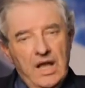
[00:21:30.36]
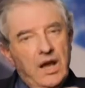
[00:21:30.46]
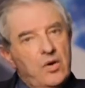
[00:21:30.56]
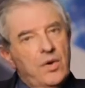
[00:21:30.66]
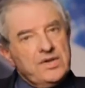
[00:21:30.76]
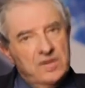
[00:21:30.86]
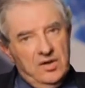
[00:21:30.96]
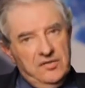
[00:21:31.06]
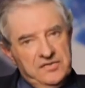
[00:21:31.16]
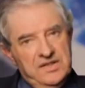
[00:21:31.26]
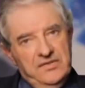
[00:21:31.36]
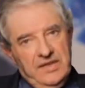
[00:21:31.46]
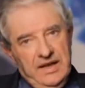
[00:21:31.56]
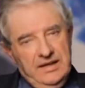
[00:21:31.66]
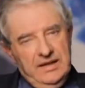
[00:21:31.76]
Quite often,
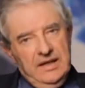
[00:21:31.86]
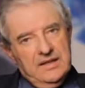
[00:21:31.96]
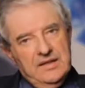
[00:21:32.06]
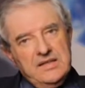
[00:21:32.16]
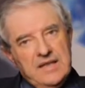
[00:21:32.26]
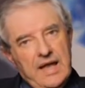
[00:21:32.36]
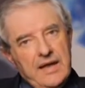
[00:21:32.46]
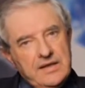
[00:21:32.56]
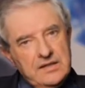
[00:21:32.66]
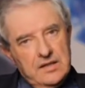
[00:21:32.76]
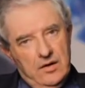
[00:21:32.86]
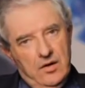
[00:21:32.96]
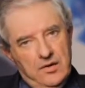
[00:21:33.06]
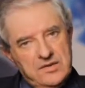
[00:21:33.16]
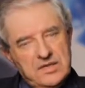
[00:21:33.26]
then, these head
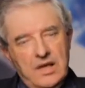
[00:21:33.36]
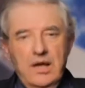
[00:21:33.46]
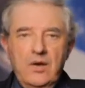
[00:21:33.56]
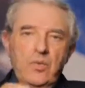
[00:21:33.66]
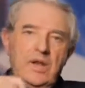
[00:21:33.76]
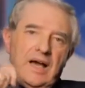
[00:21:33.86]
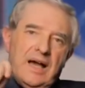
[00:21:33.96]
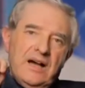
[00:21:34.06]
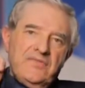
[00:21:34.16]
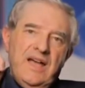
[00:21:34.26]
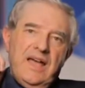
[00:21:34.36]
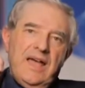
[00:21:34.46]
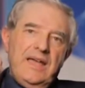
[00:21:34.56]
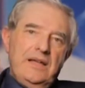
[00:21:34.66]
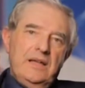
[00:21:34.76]
cloths will have
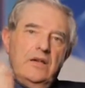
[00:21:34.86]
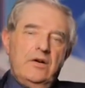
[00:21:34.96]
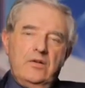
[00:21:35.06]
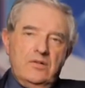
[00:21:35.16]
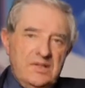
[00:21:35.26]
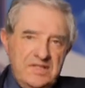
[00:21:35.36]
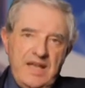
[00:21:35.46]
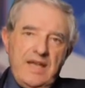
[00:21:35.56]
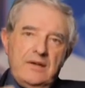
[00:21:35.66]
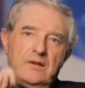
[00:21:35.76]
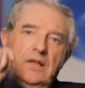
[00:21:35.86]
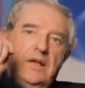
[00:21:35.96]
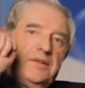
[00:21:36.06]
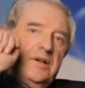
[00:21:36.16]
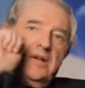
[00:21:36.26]
a long tail
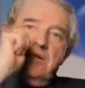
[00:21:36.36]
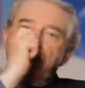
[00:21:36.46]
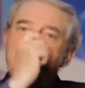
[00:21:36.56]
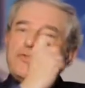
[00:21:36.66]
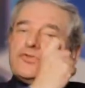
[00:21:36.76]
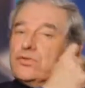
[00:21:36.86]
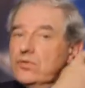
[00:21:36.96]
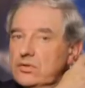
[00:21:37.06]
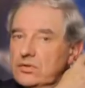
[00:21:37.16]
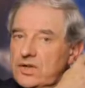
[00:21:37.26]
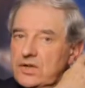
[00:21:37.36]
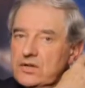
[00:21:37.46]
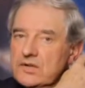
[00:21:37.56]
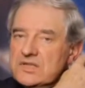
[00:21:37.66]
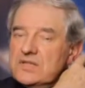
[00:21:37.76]
that can be drawn
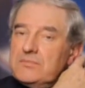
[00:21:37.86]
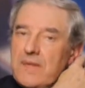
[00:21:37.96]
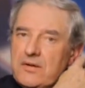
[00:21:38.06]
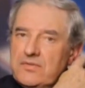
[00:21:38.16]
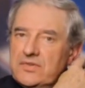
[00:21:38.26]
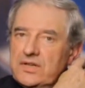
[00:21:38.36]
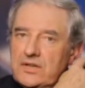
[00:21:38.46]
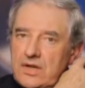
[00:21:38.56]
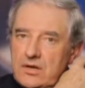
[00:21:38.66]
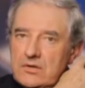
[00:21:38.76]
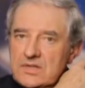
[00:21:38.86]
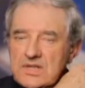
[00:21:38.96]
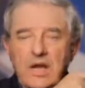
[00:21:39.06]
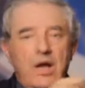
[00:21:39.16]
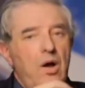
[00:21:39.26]
across the mouth and nose
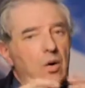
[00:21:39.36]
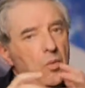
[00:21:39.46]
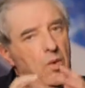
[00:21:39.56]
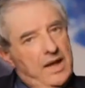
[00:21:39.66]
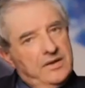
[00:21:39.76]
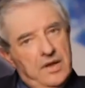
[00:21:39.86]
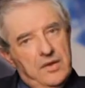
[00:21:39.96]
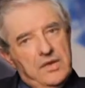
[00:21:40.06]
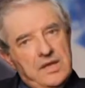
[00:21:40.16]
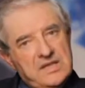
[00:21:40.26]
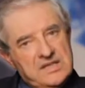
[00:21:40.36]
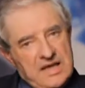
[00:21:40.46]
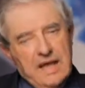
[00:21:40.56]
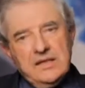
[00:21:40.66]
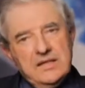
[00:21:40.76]
when the
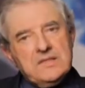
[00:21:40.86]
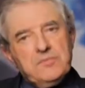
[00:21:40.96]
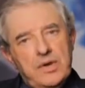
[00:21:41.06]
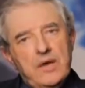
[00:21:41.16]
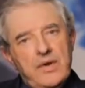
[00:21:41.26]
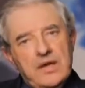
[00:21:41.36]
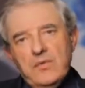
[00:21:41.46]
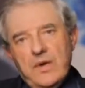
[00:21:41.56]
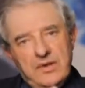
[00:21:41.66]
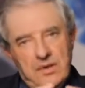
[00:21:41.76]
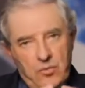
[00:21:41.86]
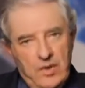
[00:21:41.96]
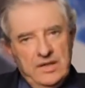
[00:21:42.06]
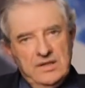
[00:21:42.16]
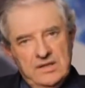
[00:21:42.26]
sand is blowing, when the
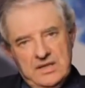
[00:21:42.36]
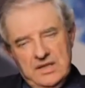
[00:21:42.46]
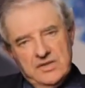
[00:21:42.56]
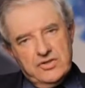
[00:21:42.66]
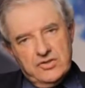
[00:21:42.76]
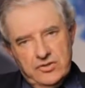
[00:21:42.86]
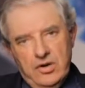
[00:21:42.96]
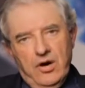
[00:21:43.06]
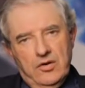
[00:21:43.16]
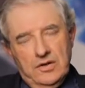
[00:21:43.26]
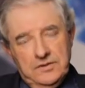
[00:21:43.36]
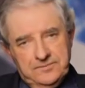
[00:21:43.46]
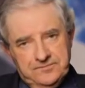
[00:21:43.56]
wind is strong.